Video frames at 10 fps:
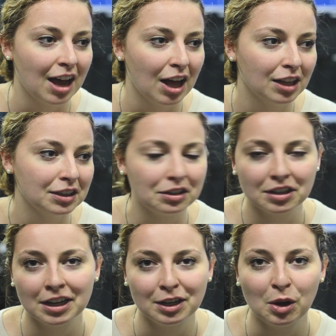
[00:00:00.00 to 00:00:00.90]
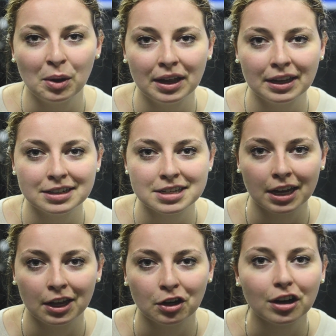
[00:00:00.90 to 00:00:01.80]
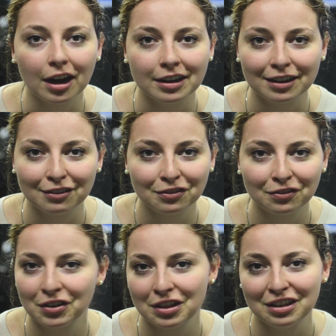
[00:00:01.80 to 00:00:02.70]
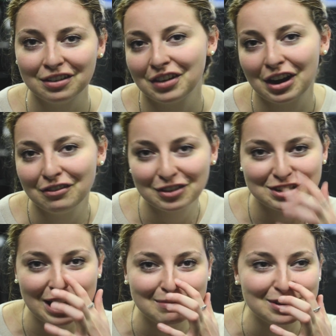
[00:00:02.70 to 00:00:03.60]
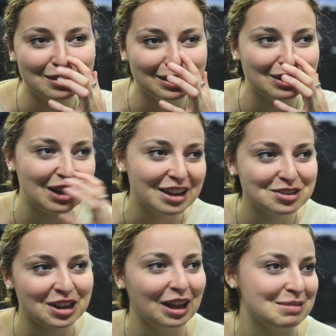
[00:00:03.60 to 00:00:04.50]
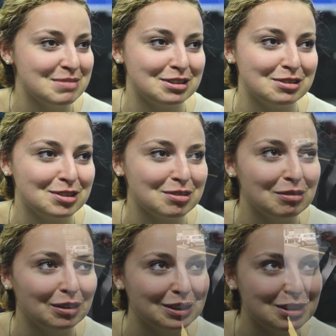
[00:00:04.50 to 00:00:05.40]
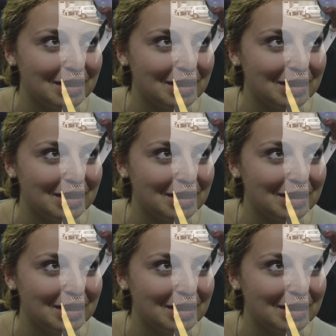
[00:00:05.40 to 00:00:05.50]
a little kid going into kindergarten for the very first time. You know, like you're entering elementary school and you